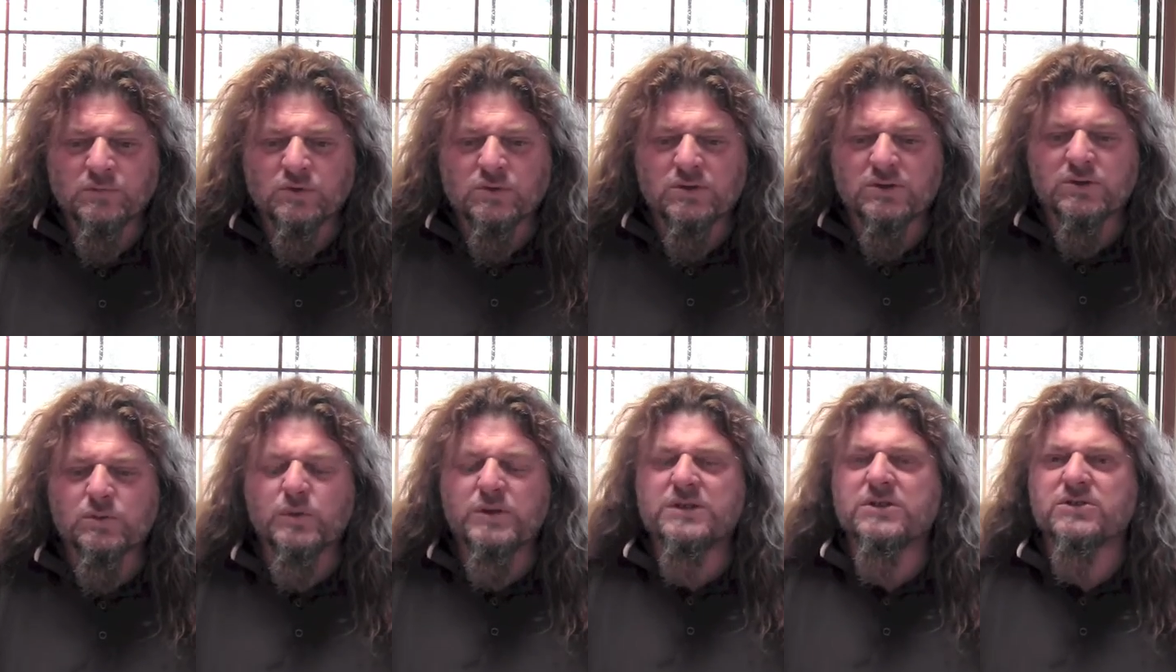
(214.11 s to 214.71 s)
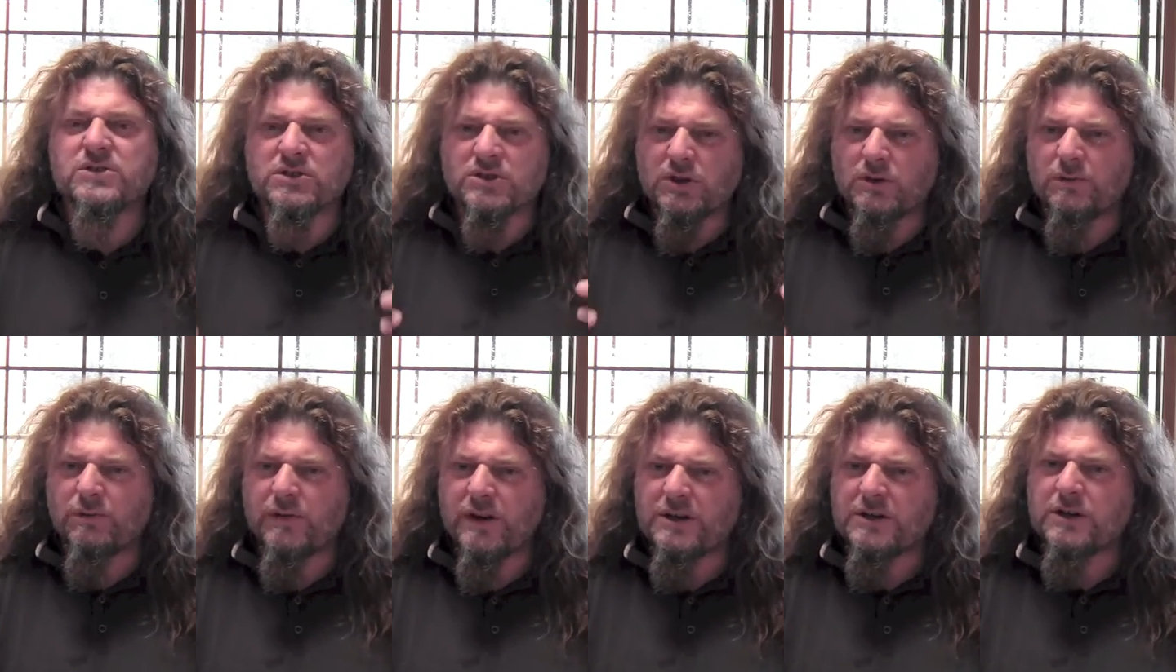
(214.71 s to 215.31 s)
So the sweetness has
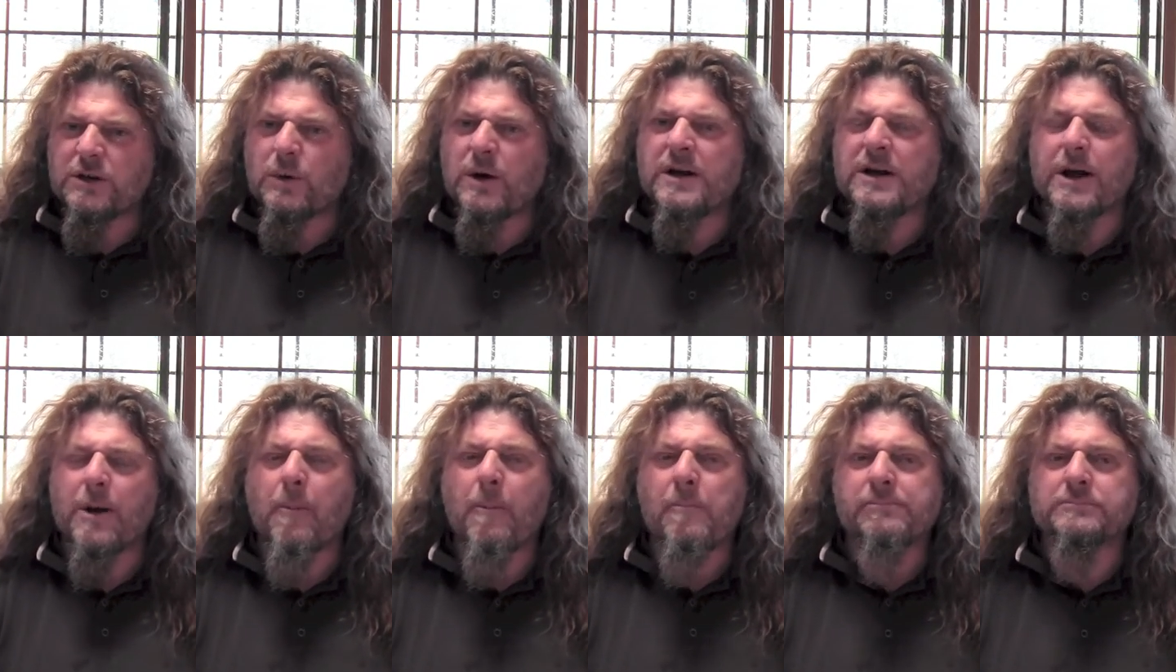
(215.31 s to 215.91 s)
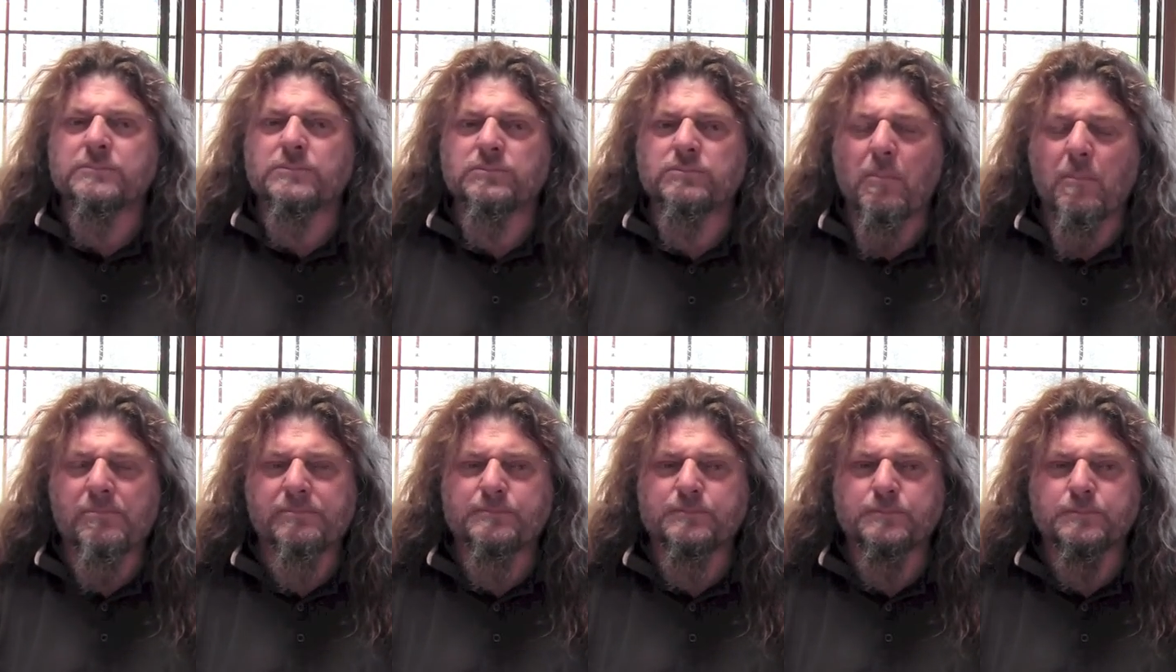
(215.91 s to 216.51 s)
all faded away now,
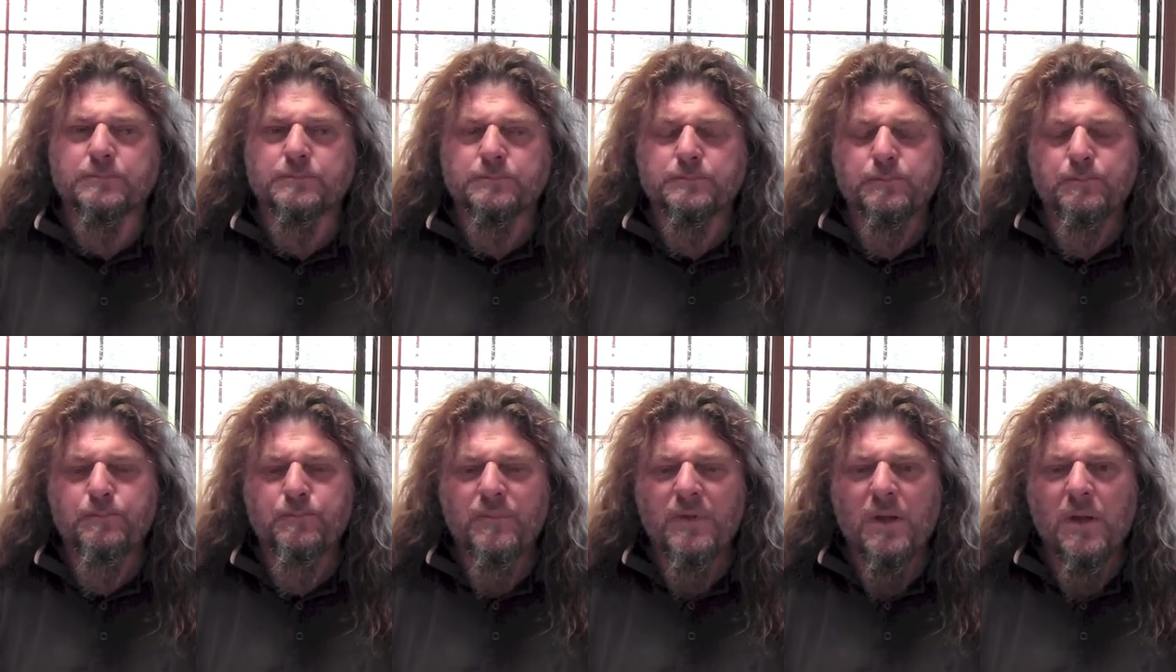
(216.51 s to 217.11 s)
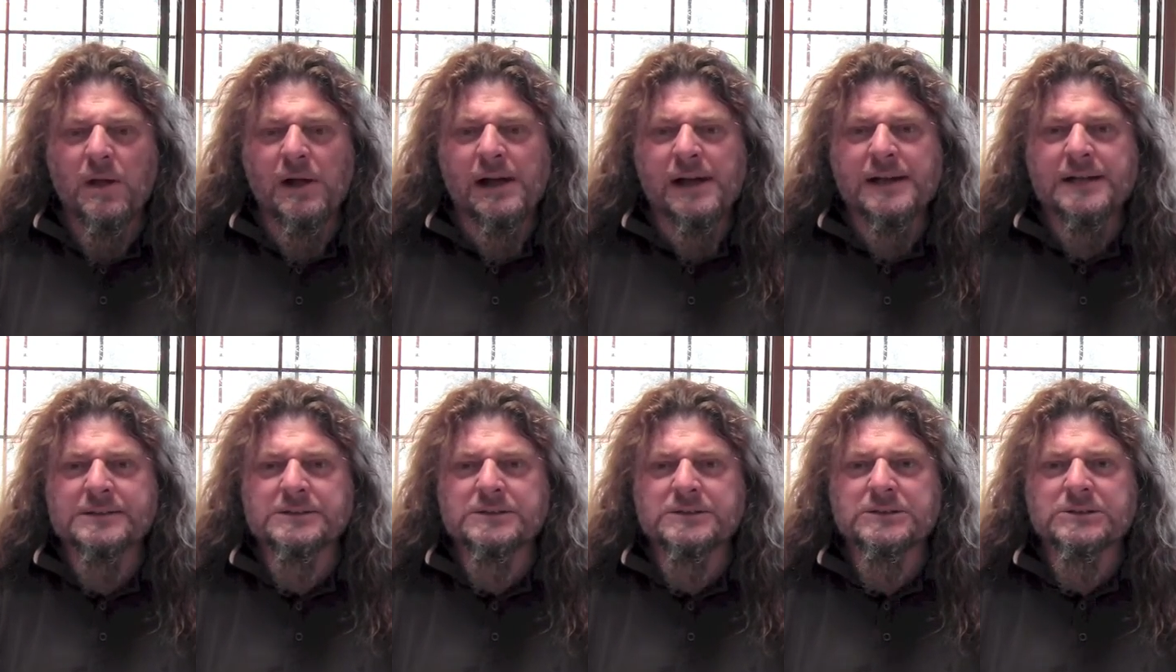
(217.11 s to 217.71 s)

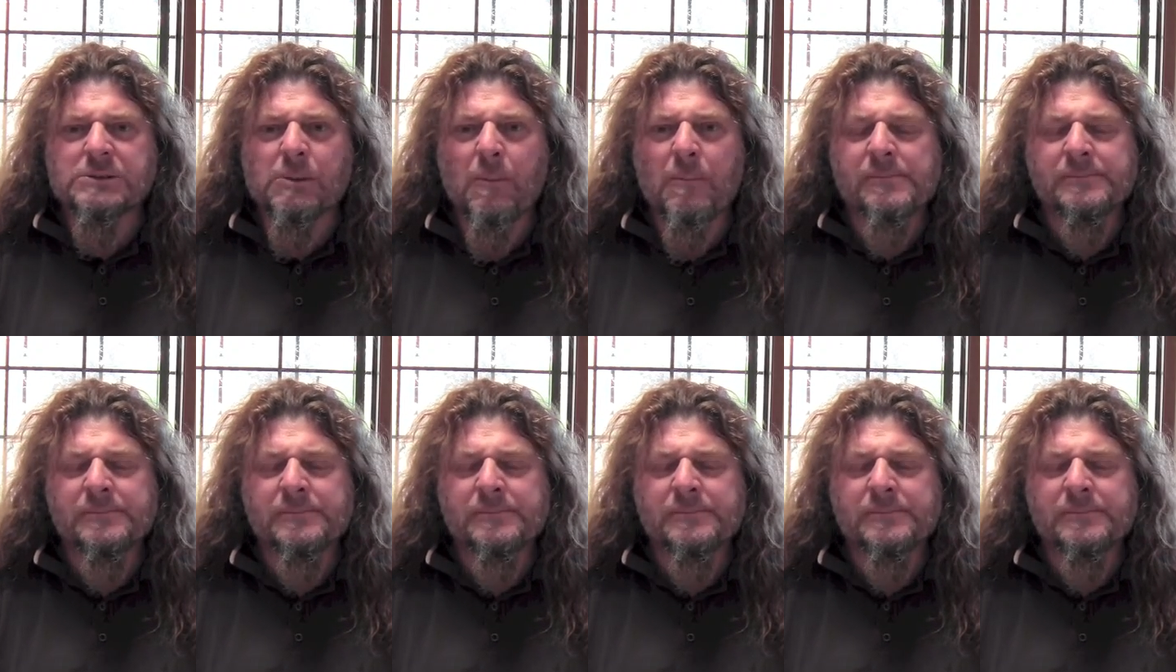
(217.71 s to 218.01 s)
and